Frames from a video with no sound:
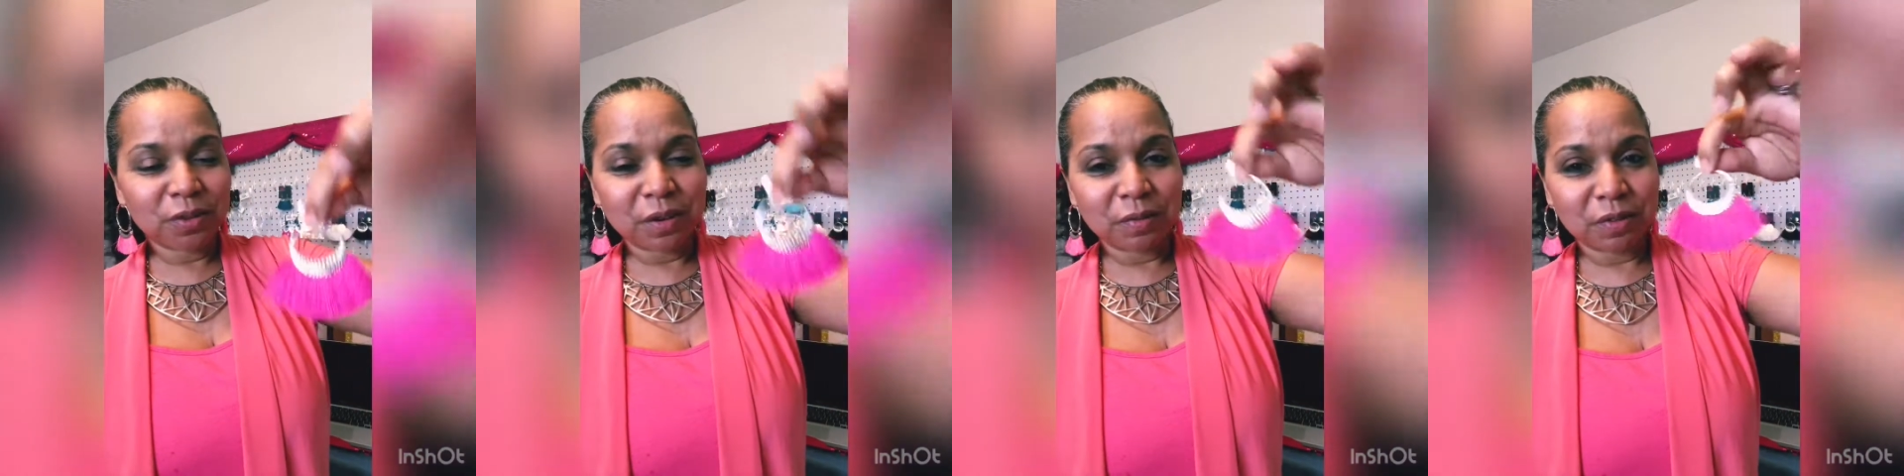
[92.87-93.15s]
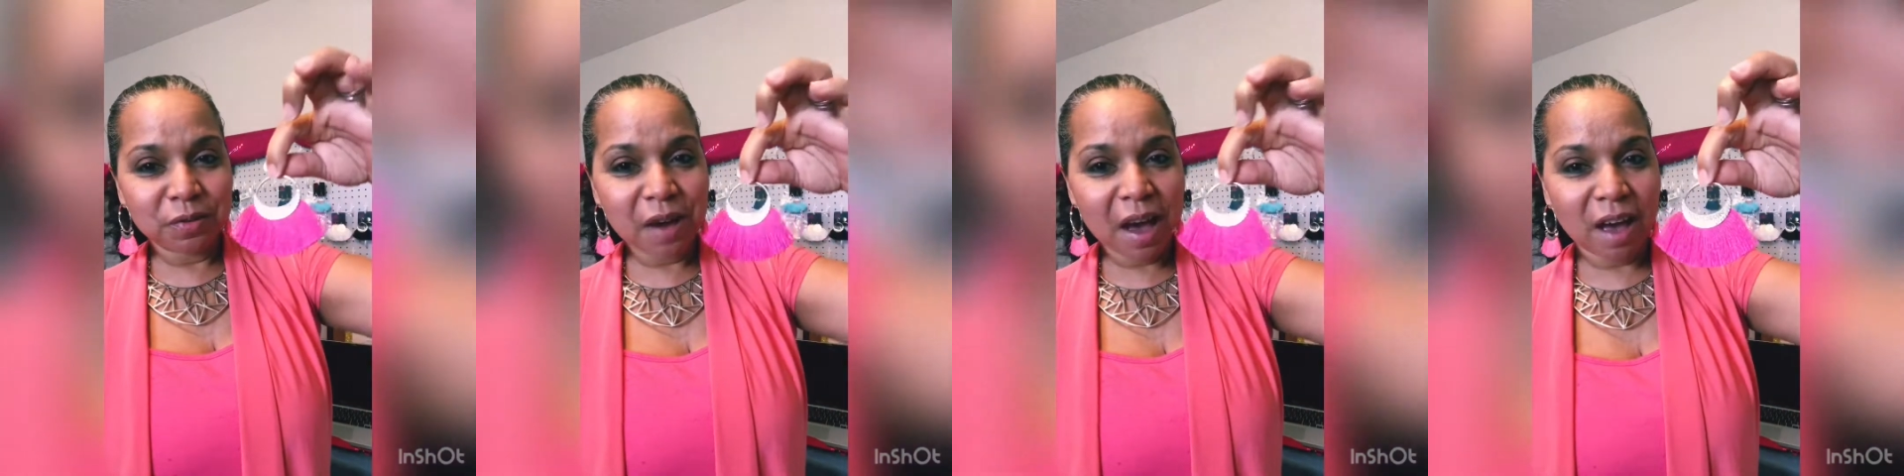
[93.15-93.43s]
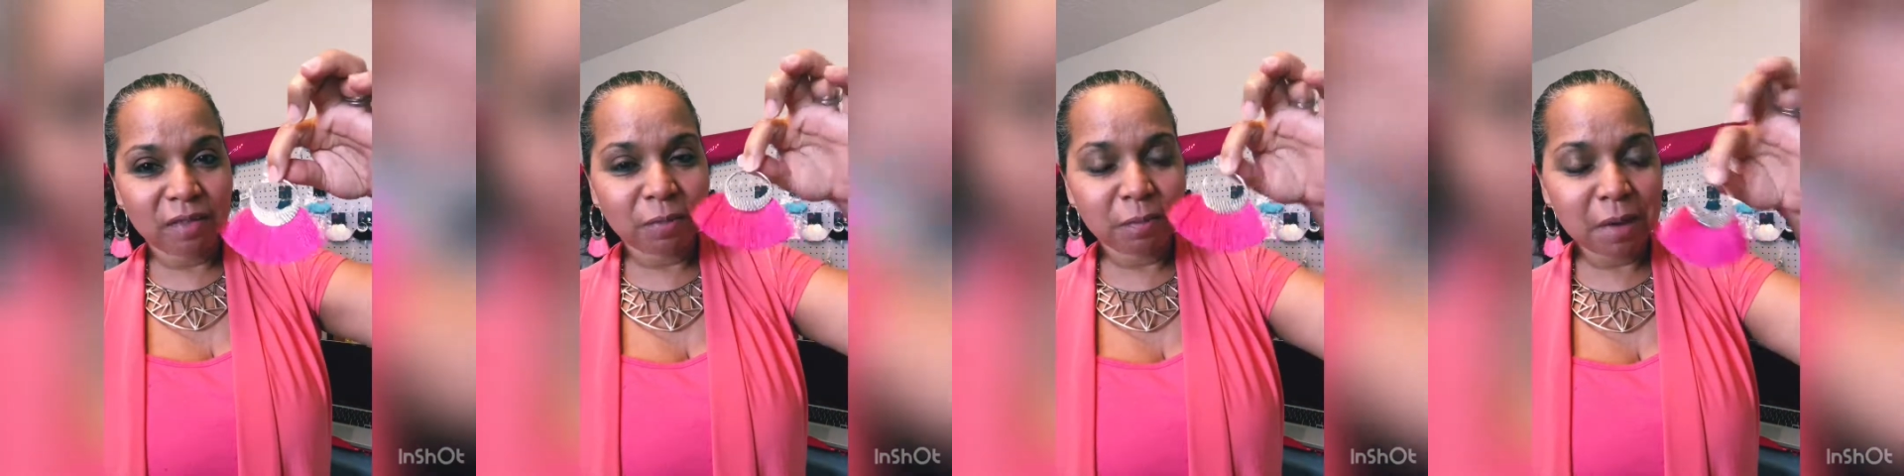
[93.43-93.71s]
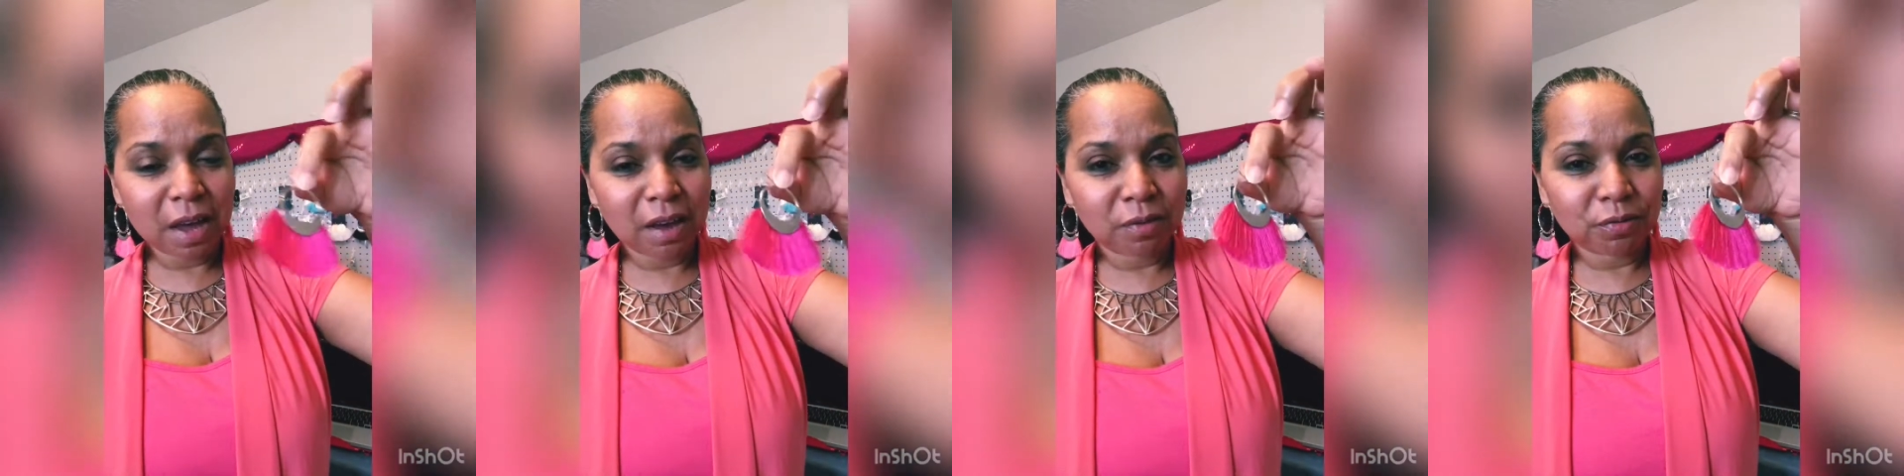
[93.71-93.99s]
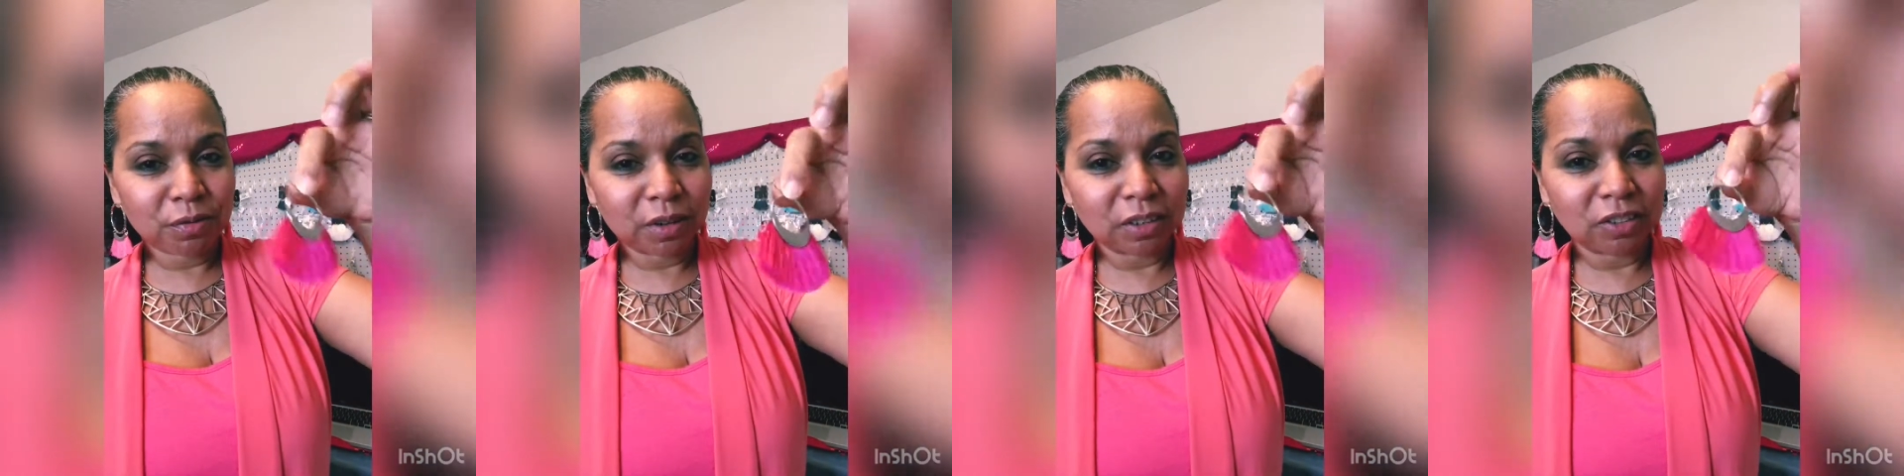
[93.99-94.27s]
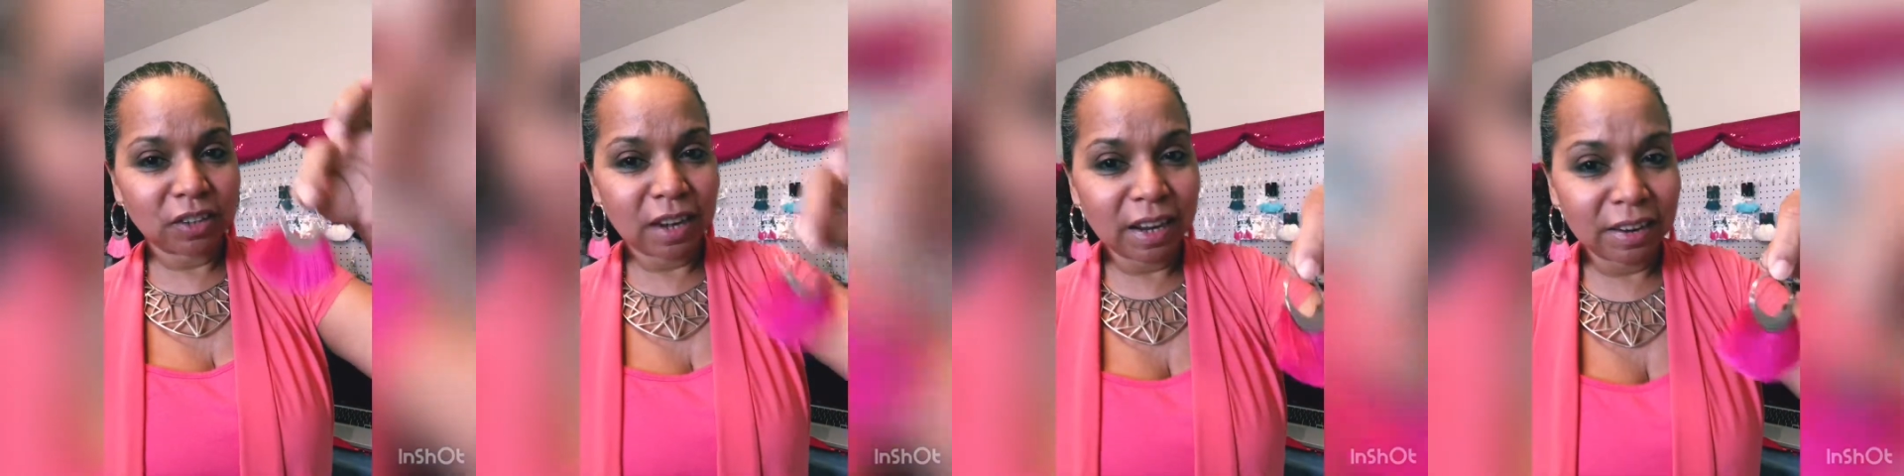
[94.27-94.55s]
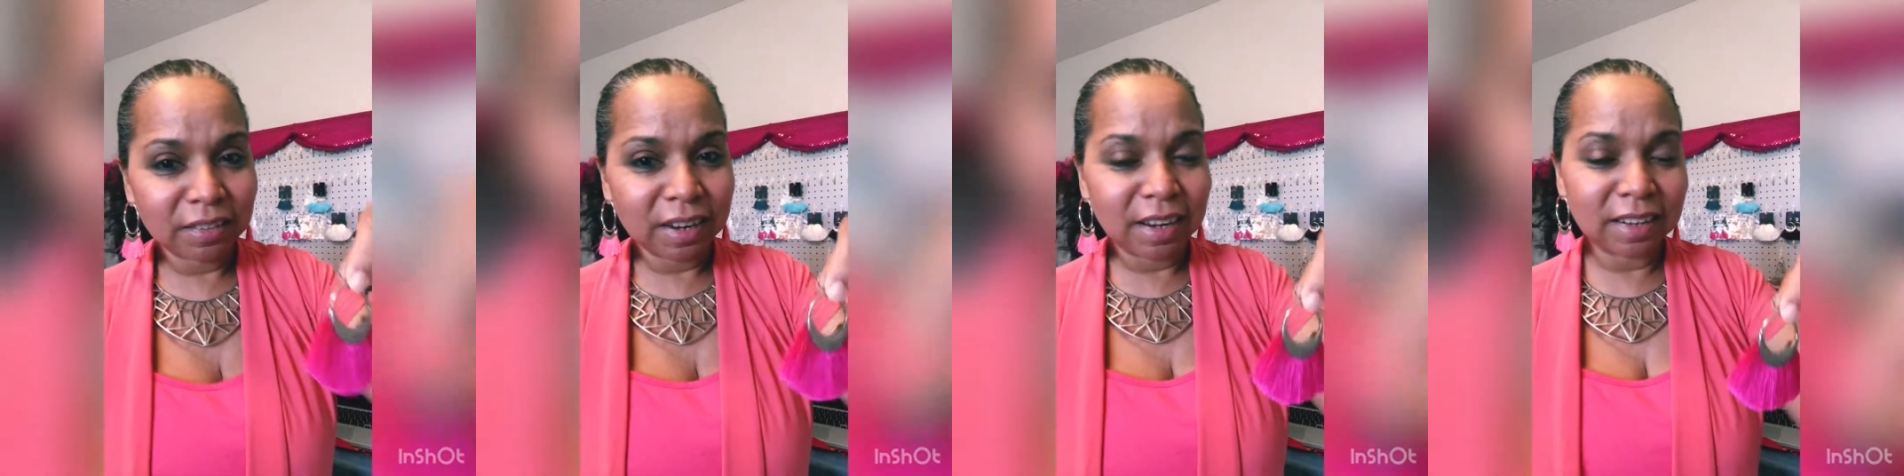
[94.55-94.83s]
If you have a pair of fringe
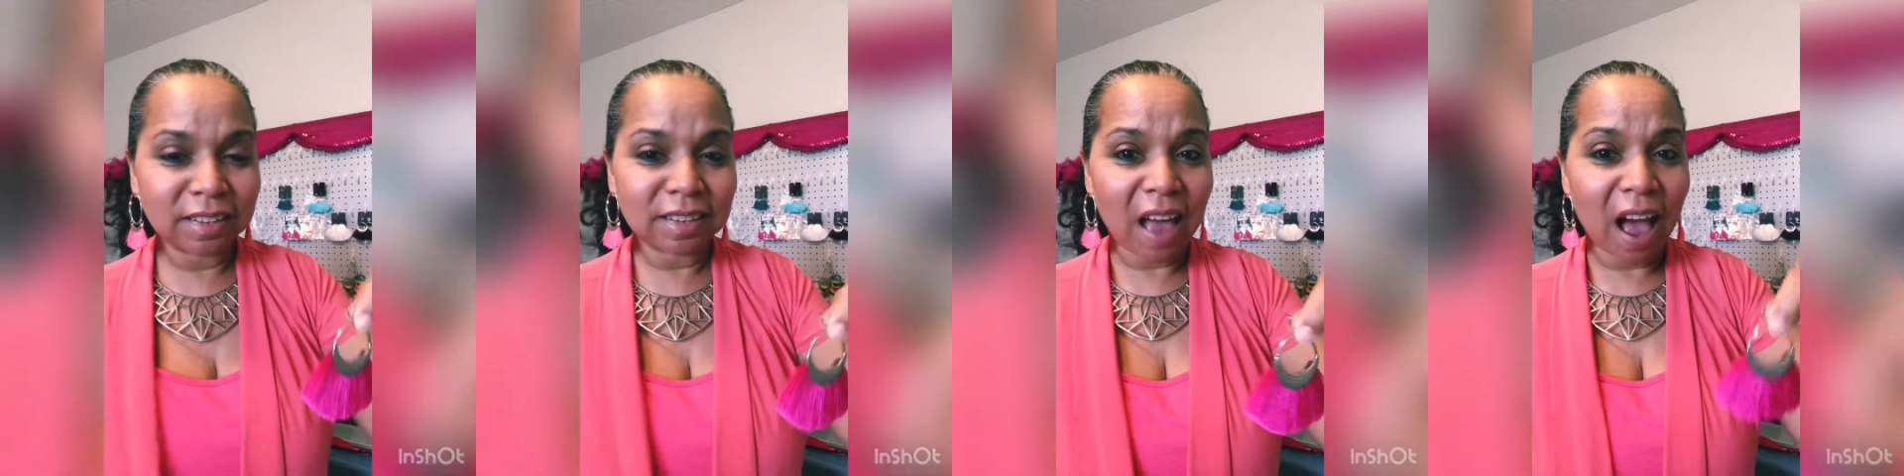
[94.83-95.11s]
earrings,